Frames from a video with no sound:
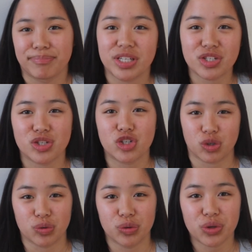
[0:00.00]
this is the
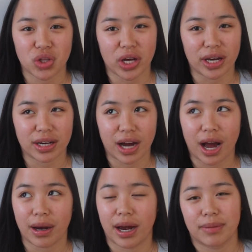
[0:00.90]
truth, like,
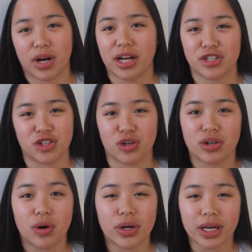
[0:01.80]
I'm not
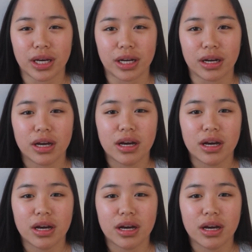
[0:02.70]
sugarcoating it.